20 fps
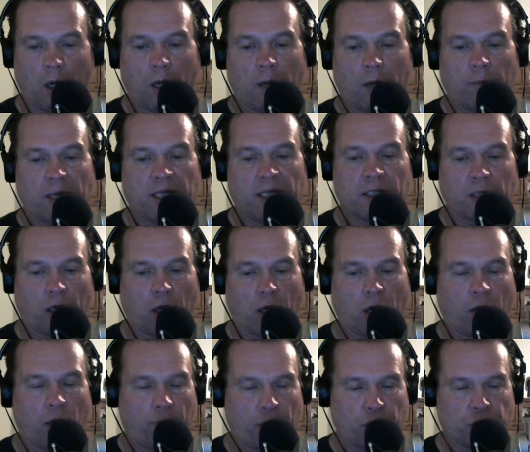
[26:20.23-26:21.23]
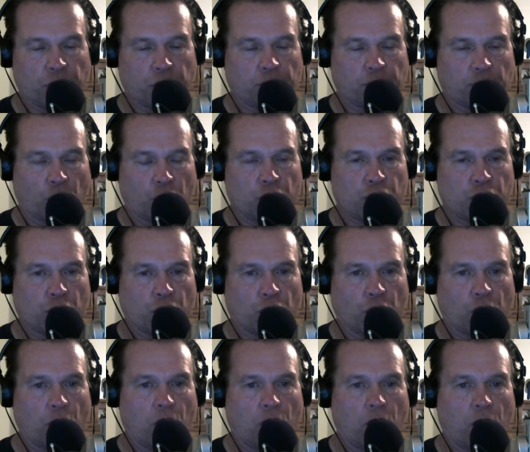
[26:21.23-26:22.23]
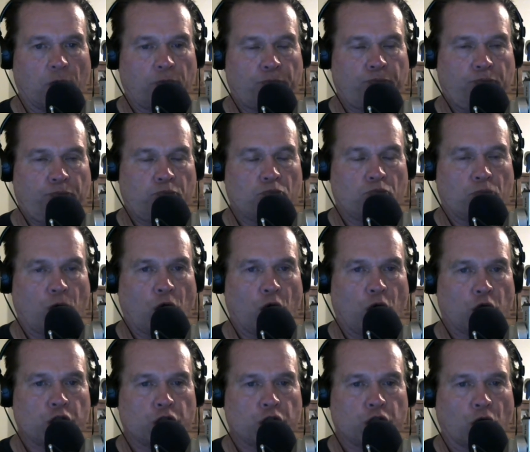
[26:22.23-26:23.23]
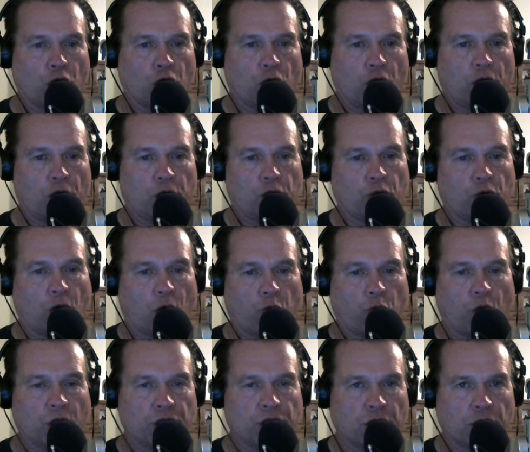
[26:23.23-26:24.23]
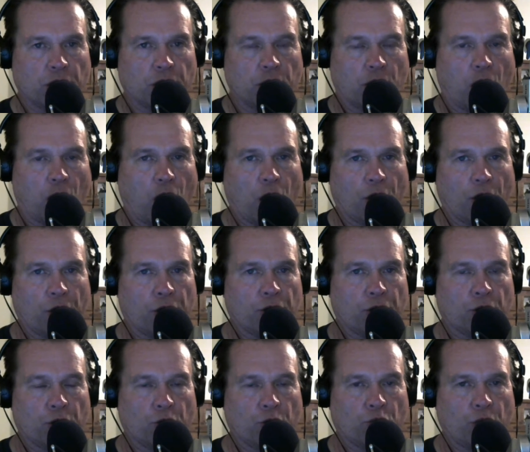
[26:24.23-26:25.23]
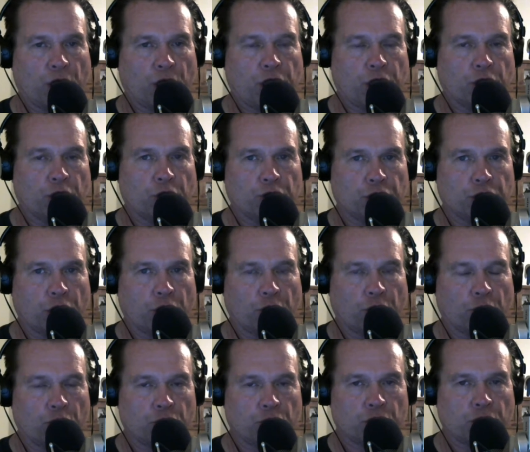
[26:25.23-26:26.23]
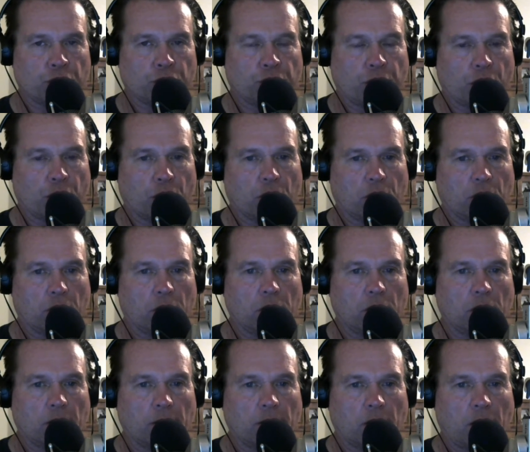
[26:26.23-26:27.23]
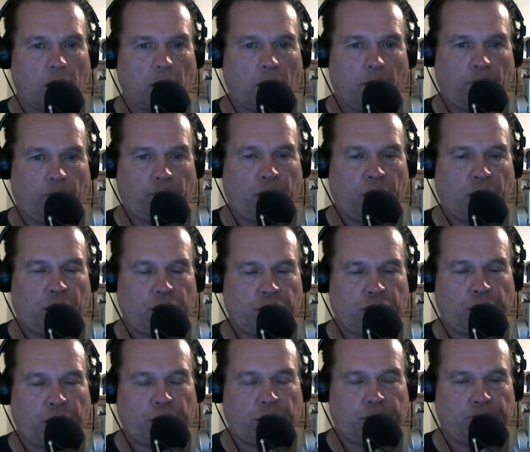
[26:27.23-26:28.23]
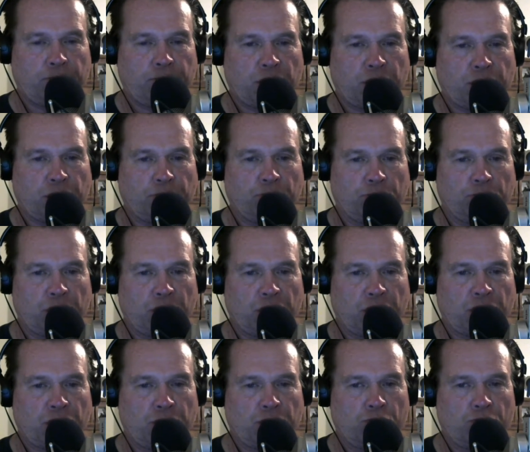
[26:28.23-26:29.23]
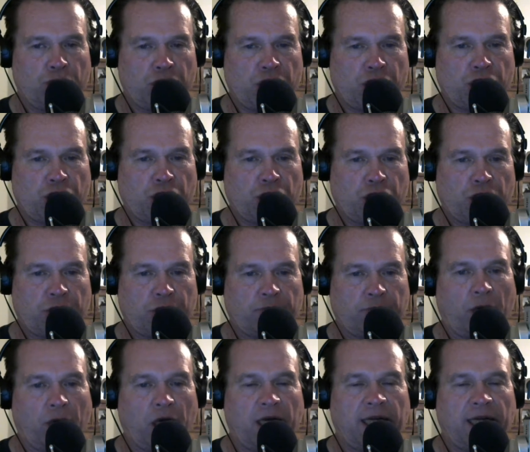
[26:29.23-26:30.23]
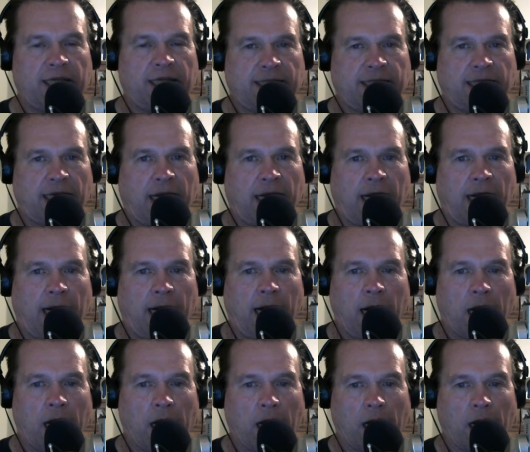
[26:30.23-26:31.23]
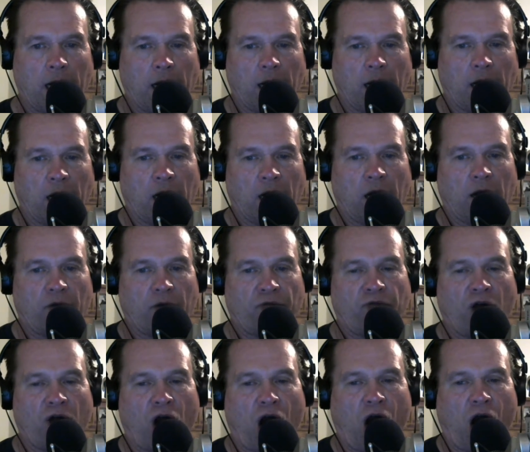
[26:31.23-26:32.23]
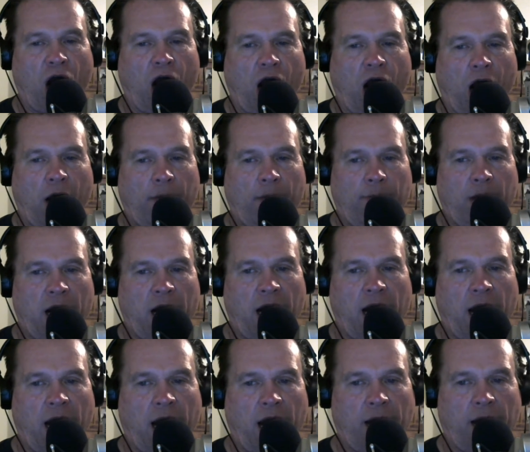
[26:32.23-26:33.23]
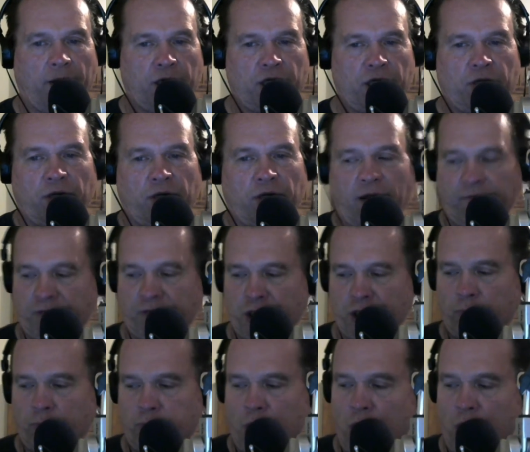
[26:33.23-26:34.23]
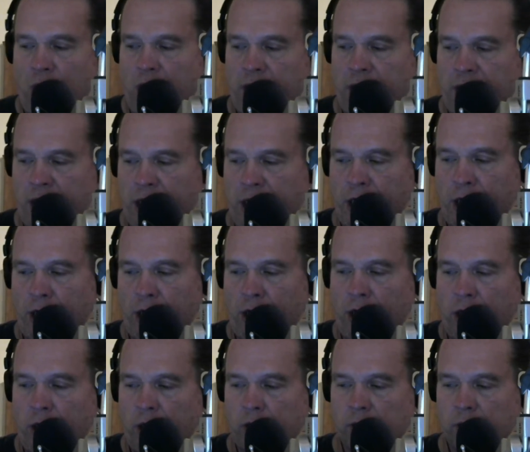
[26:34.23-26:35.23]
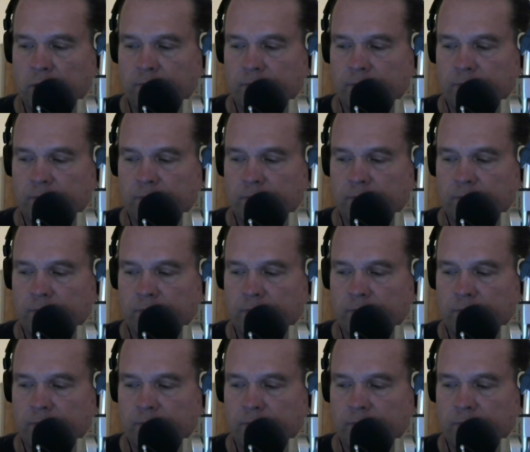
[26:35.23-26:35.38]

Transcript: Melissa, paging Melissa. Melissa, you are wanted on the radio show studio. Paging Mrs. Melissa. Far out, man. You left your bong here.